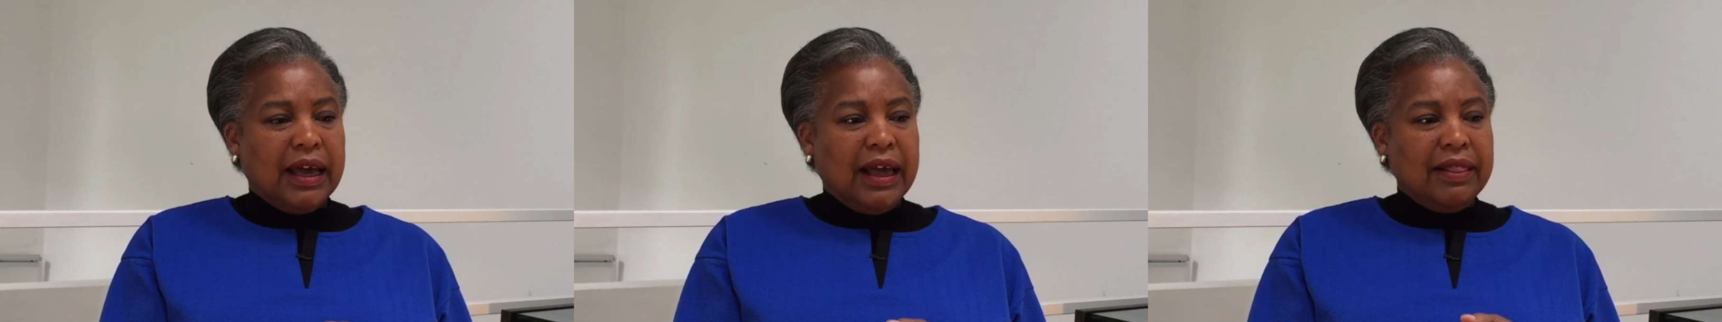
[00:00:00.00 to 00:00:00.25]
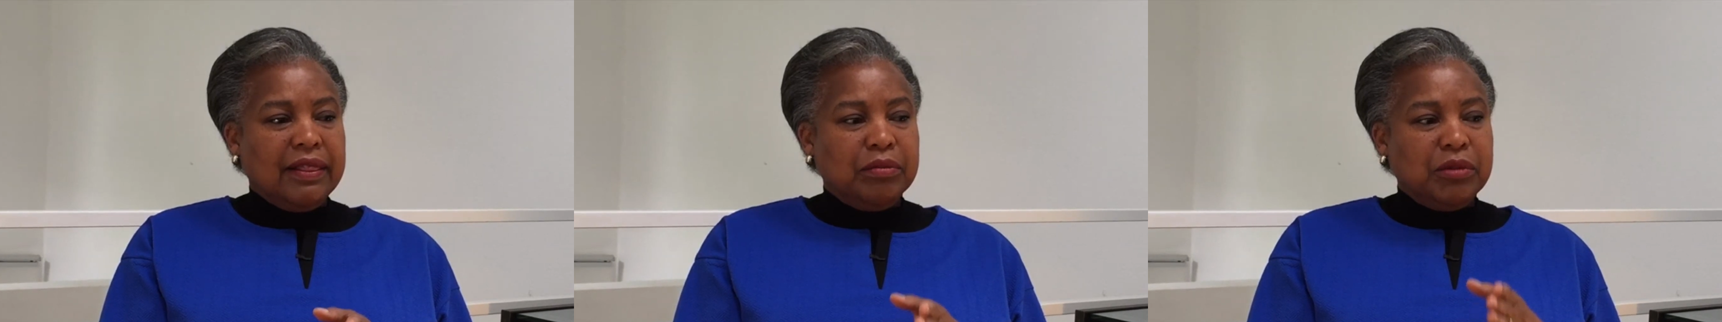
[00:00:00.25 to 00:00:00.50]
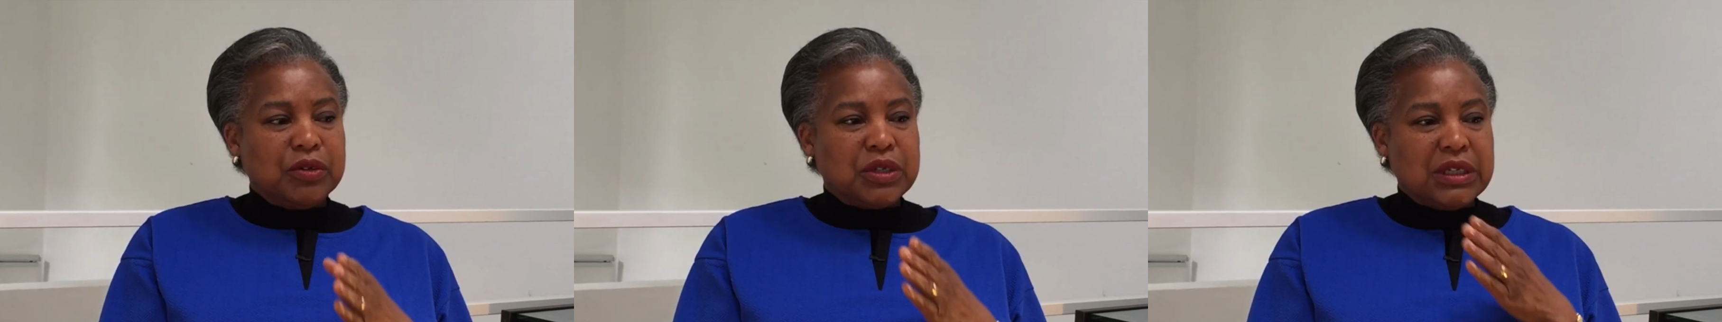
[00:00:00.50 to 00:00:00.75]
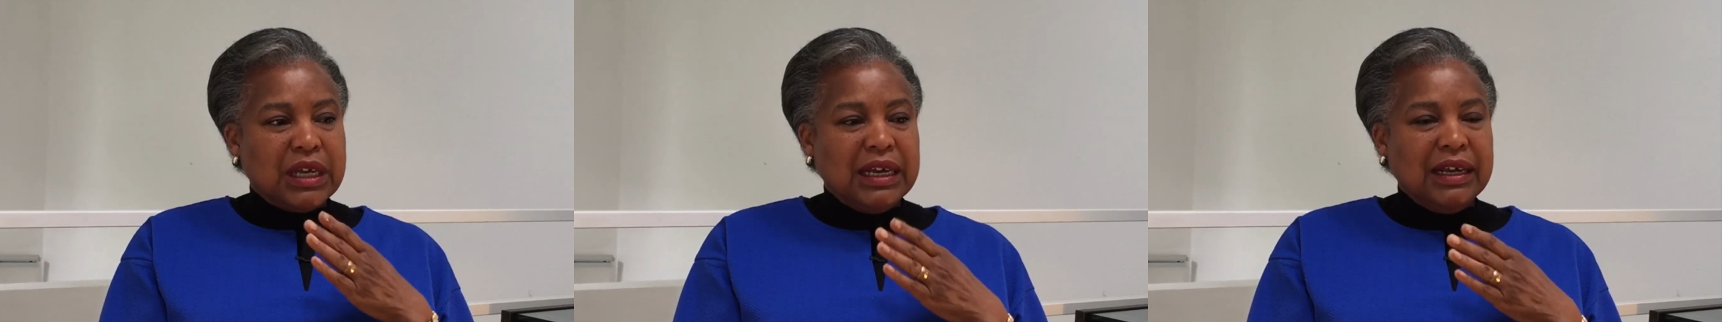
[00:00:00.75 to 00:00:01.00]
And the most
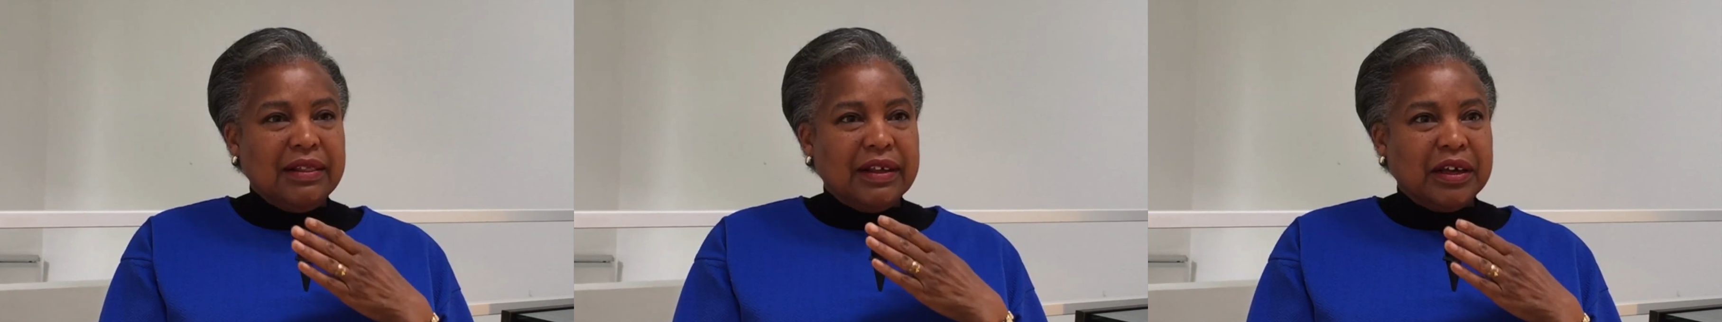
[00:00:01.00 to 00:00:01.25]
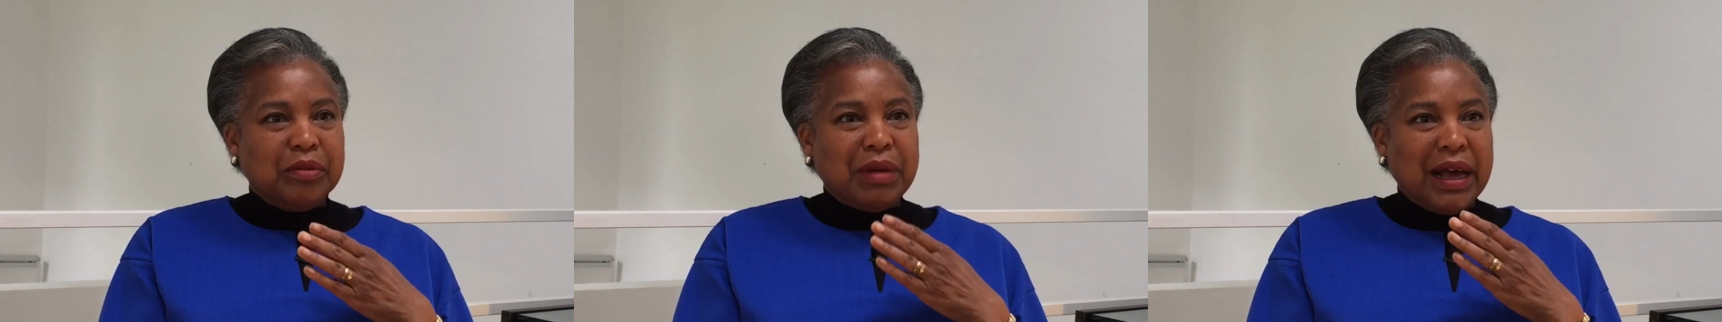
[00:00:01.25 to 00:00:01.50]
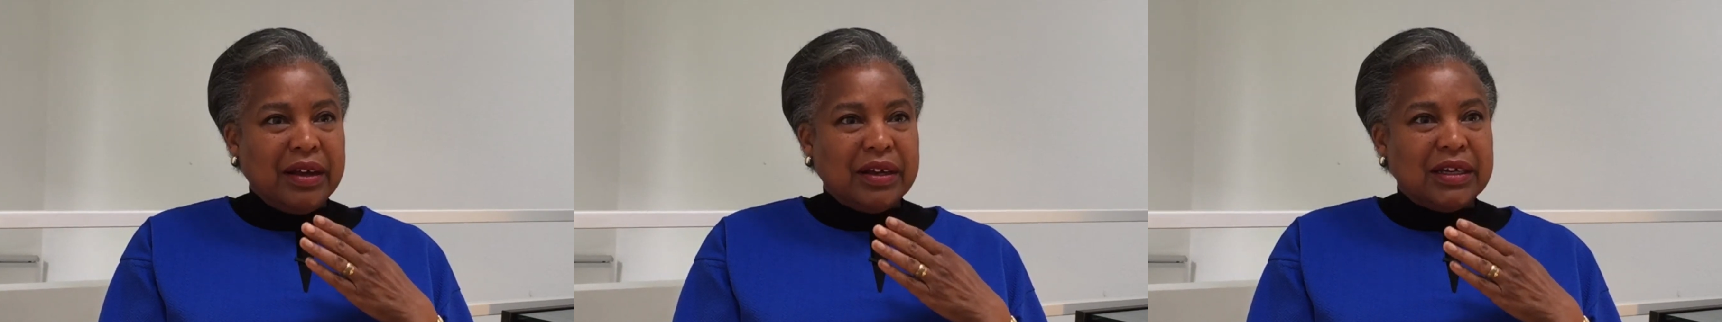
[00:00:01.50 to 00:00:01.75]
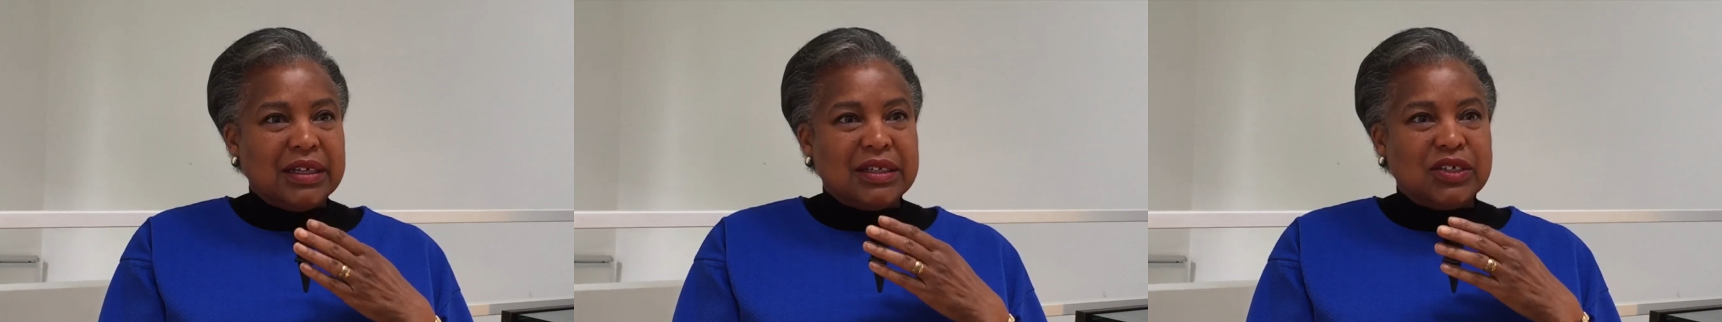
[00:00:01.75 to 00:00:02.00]
stunning thing about
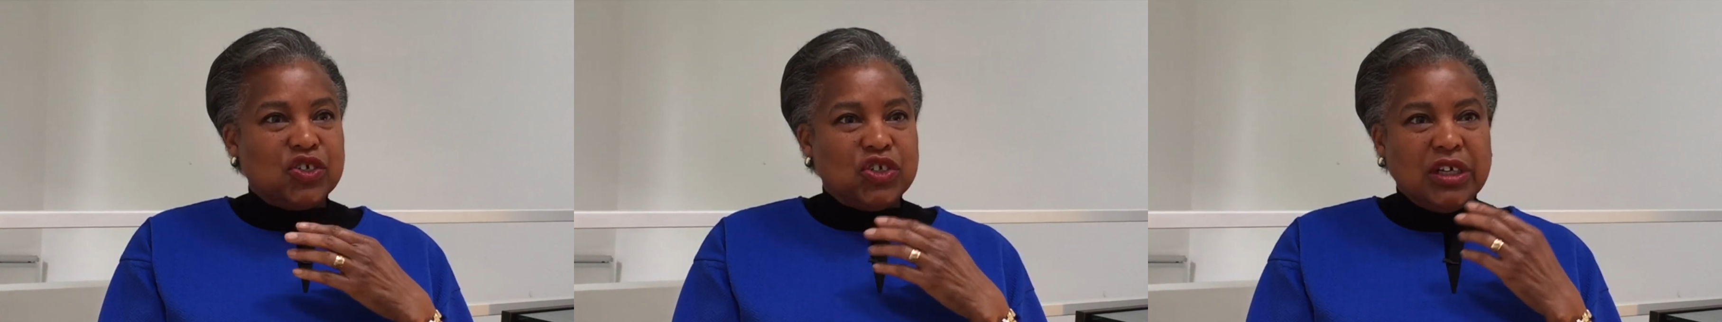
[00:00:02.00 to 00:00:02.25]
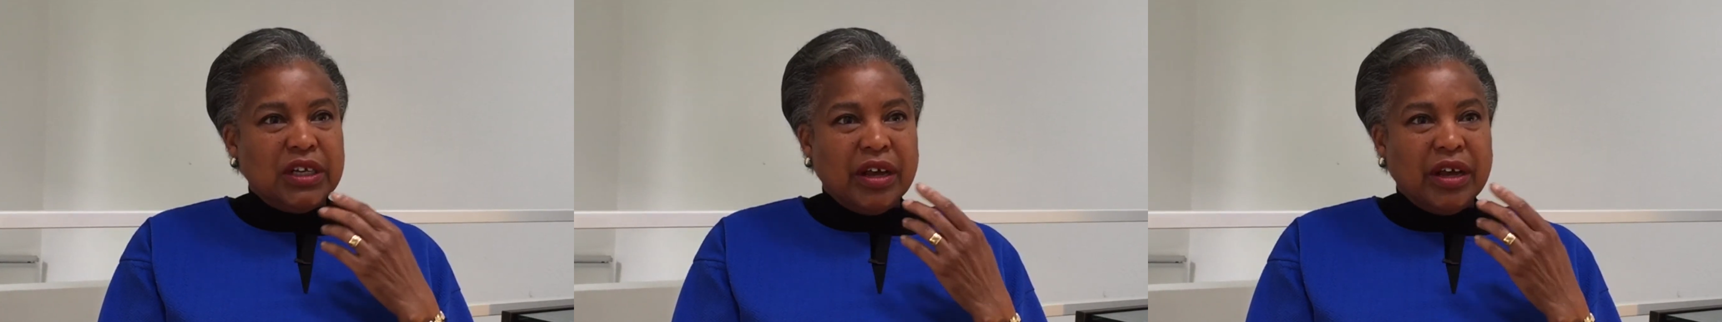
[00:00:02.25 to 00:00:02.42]
it is she